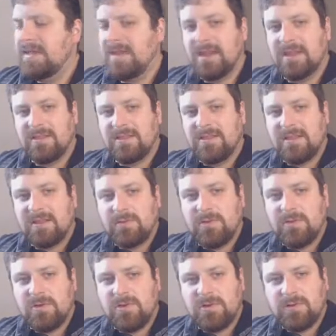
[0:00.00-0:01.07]
and it's the
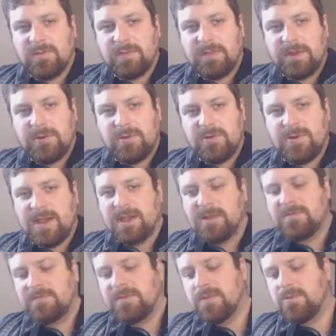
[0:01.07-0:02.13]
original Thunder Dragon
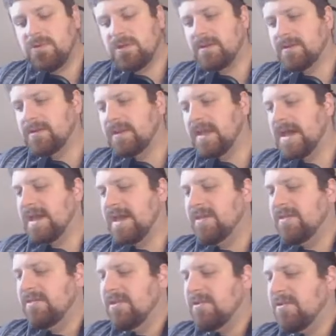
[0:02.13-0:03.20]
Fusion guy,
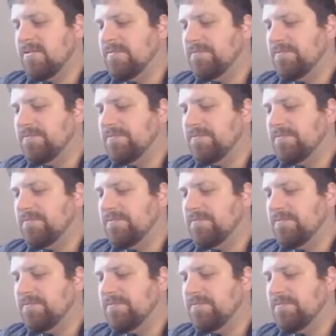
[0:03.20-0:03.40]
so